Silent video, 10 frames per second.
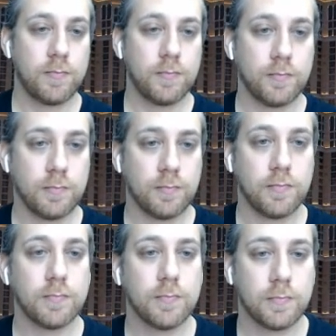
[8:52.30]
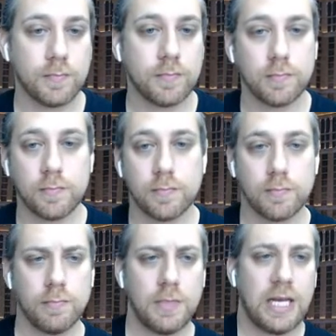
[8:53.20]

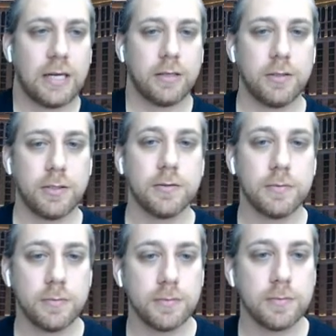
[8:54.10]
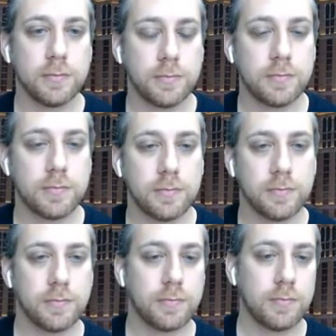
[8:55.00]

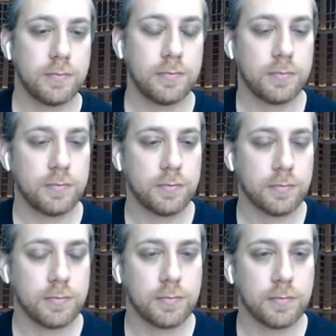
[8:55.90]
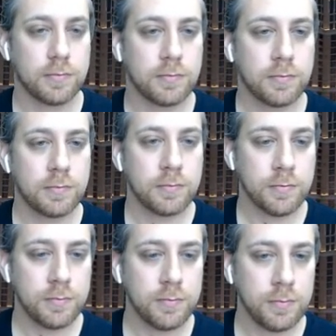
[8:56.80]

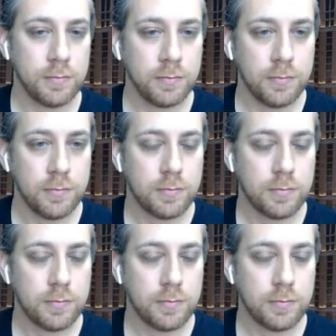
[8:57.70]
The person shown says nothing.